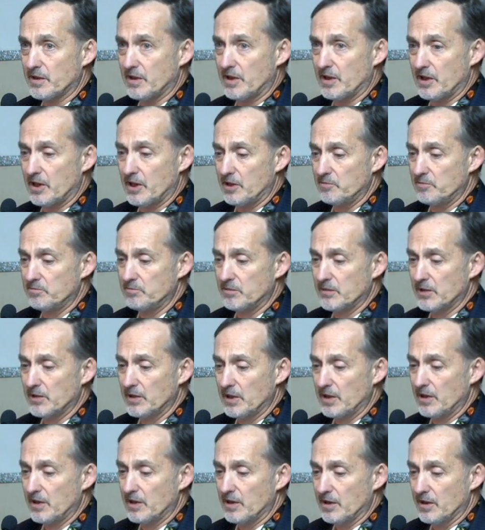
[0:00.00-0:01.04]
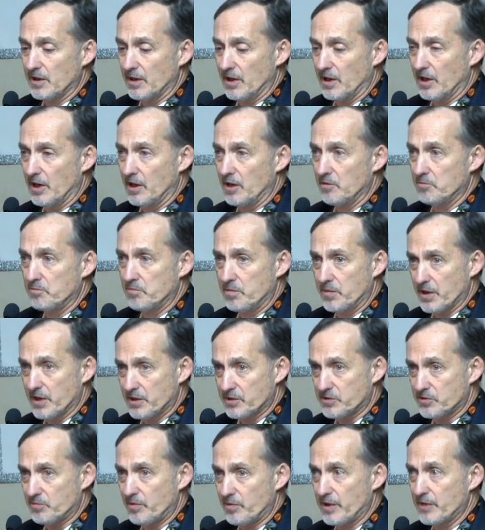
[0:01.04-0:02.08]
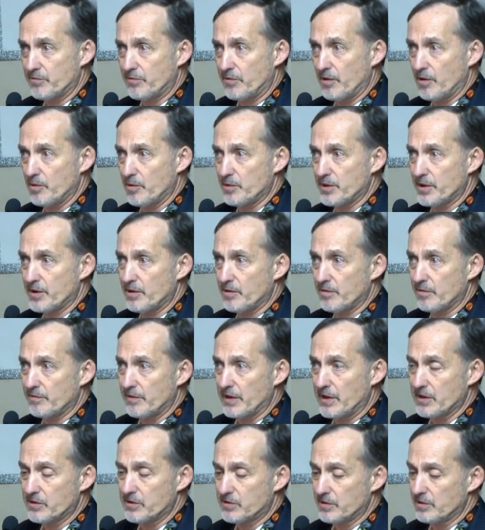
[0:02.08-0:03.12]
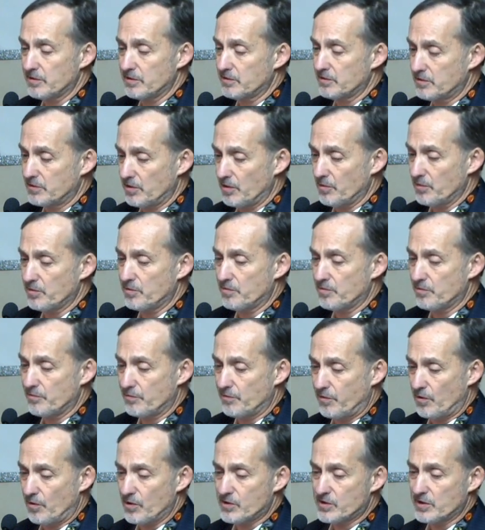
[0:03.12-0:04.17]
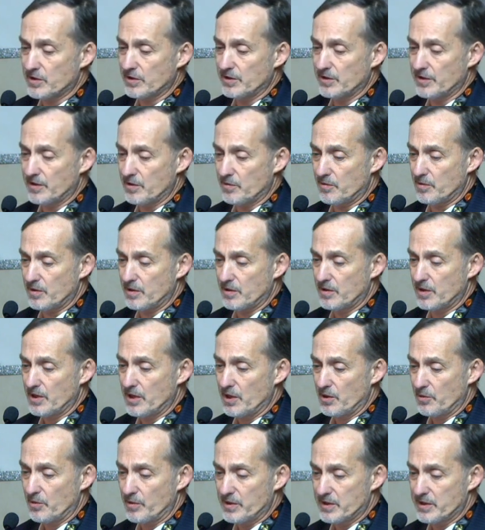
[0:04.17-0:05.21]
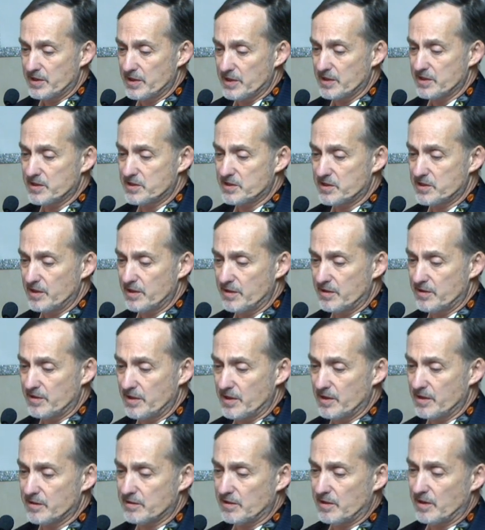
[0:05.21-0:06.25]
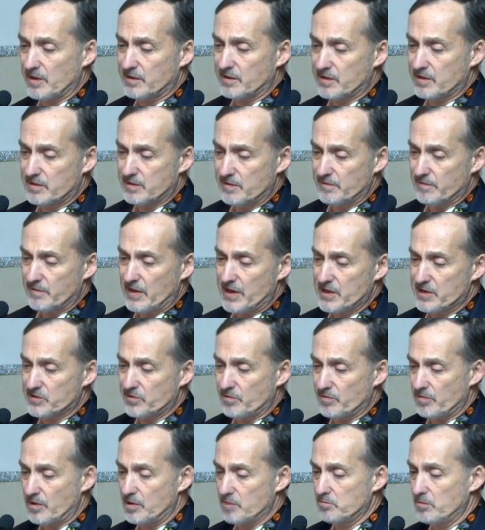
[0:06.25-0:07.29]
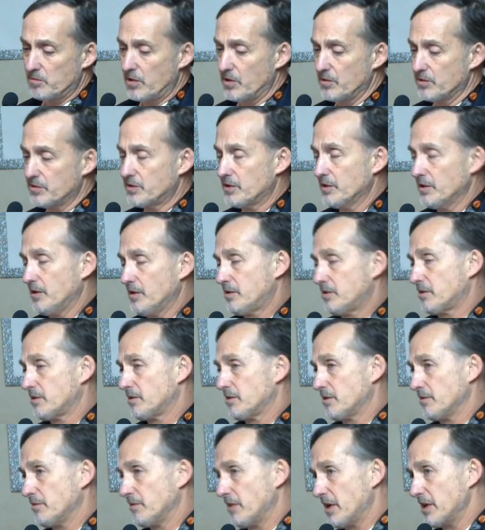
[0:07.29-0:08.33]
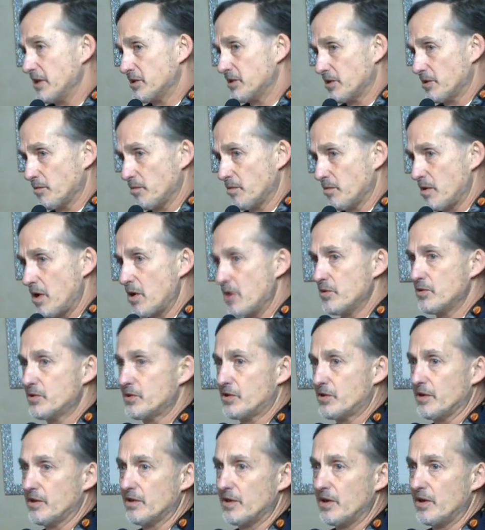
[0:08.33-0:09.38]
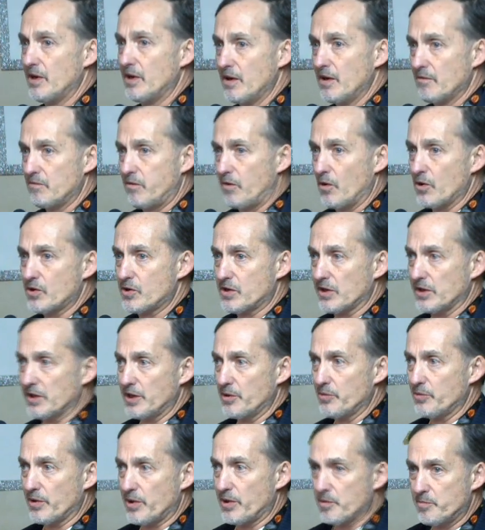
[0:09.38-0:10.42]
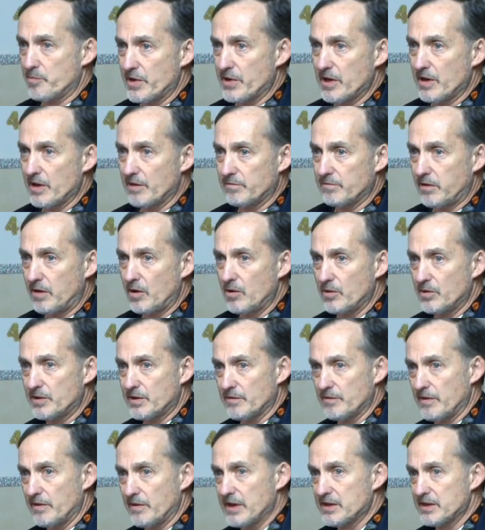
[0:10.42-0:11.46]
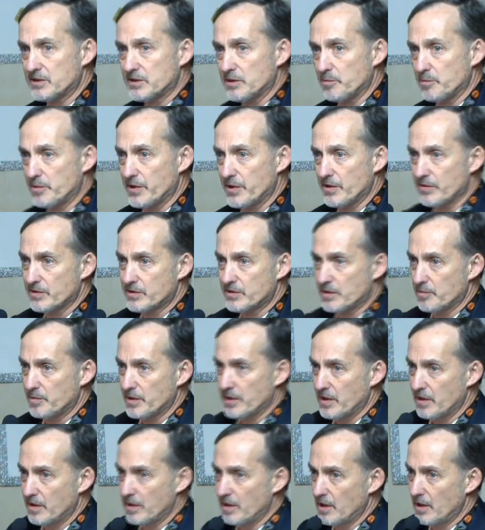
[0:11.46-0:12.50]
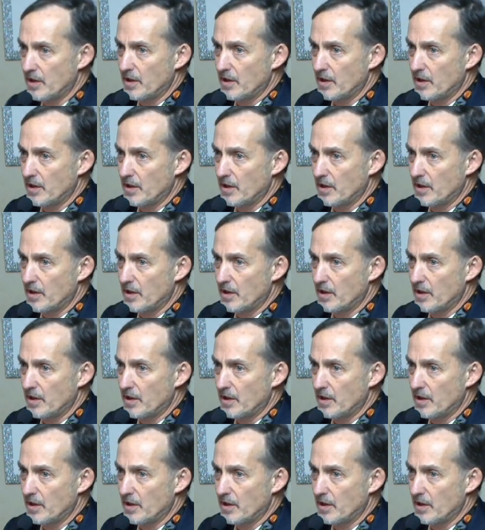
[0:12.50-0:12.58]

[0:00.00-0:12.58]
but a straightforward intervention. So fortunately, we didn't see things like device thrombosis, device erosion. Fortunately, with the PFO device appears to be